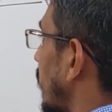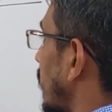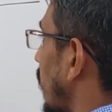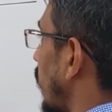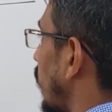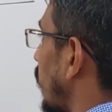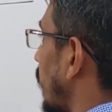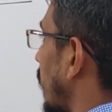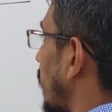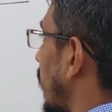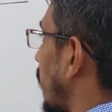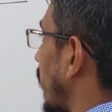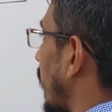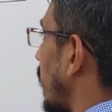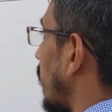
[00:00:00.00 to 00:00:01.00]
this is a loop
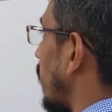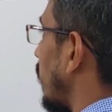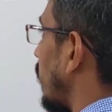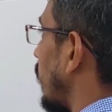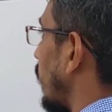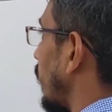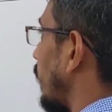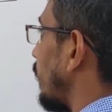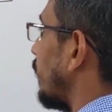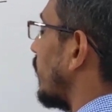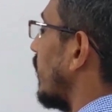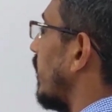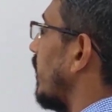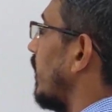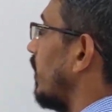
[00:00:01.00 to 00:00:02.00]
number what? 2.
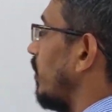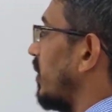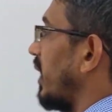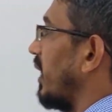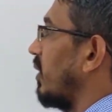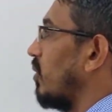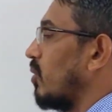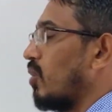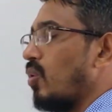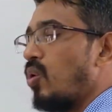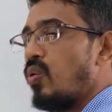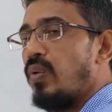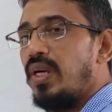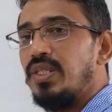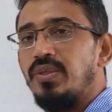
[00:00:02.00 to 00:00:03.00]
You can go
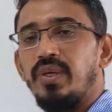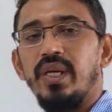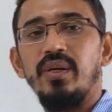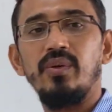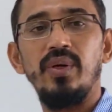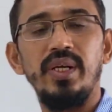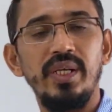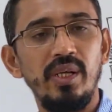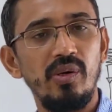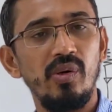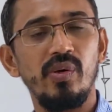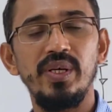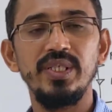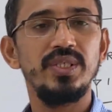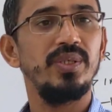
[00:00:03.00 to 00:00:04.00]
clockwise, you can go
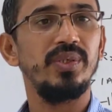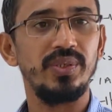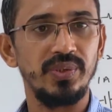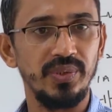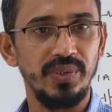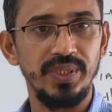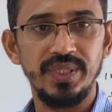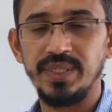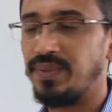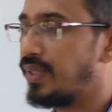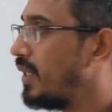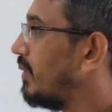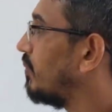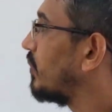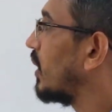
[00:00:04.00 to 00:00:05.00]
anti-clockwise, your choice,
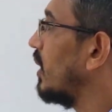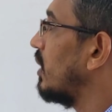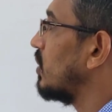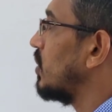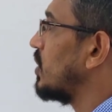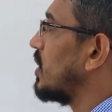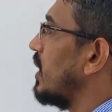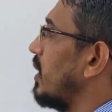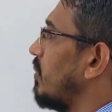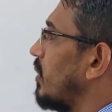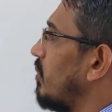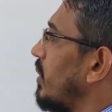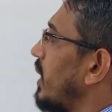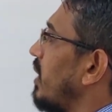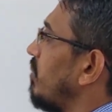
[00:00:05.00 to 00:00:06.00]
okay. So start
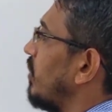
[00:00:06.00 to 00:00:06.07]
from any